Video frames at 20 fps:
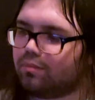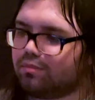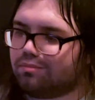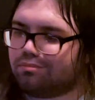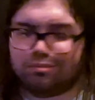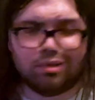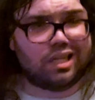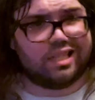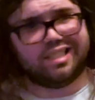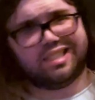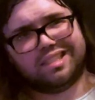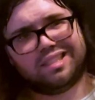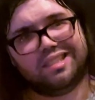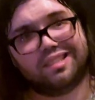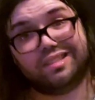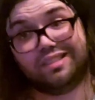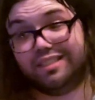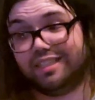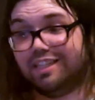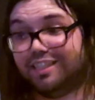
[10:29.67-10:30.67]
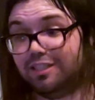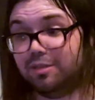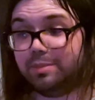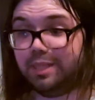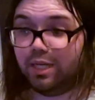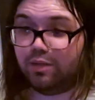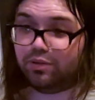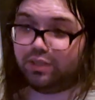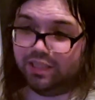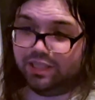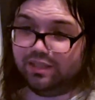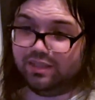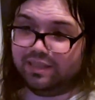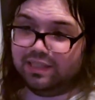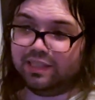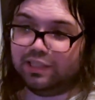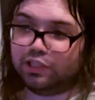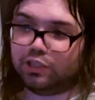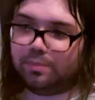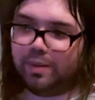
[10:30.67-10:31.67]
But, not to be outdone,
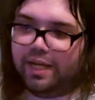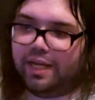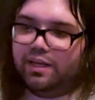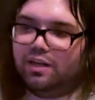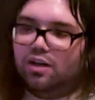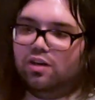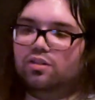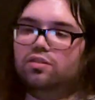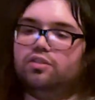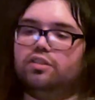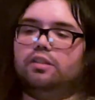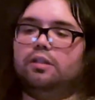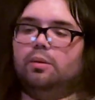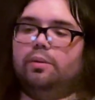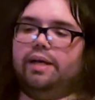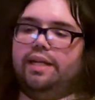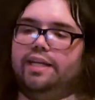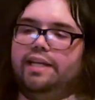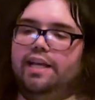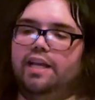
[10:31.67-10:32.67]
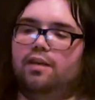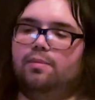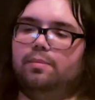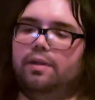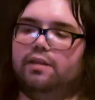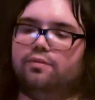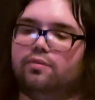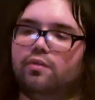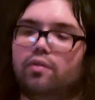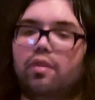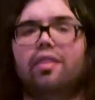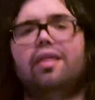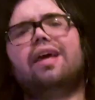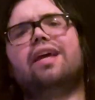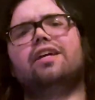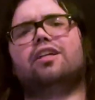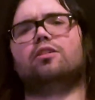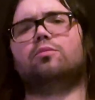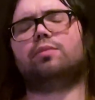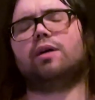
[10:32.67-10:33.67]
Japan also had a game made for
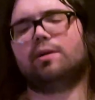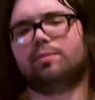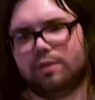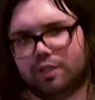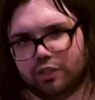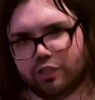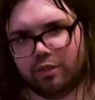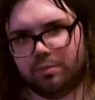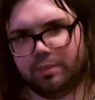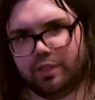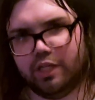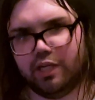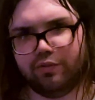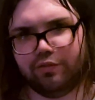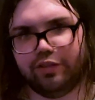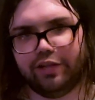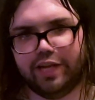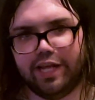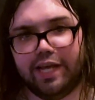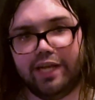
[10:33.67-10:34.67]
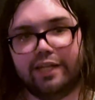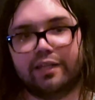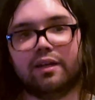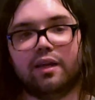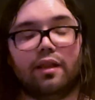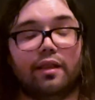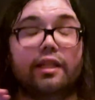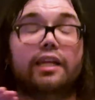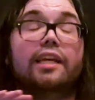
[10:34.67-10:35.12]
their popular computer of the day, the